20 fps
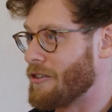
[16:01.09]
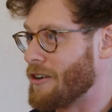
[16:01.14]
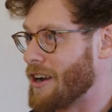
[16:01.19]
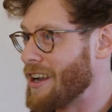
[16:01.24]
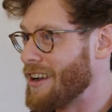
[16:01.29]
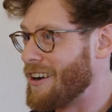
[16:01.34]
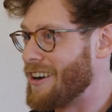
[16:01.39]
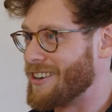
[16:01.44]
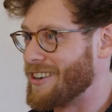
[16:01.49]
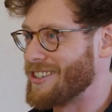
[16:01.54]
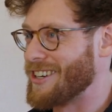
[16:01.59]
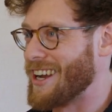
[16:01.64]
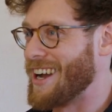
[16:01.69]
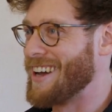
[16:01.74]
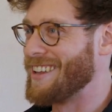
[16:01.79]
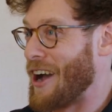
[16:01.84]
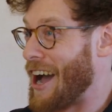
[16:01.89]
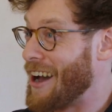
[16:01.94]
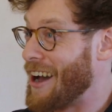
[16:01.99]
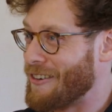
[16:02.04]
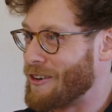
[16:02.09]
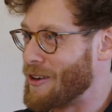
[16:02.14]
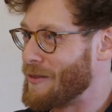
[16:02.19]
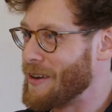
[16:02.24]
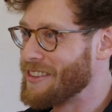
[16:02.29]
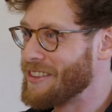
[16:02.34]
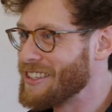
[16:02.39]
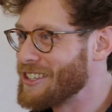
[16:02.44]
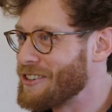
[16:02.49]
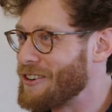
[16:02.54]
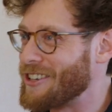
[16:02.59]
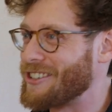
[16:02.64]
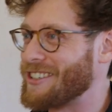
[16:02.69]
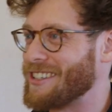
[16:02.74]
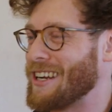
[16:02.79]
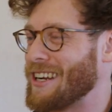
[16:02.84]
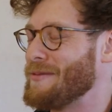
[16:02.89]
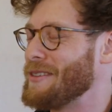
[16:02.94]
right? On chat. What about this question?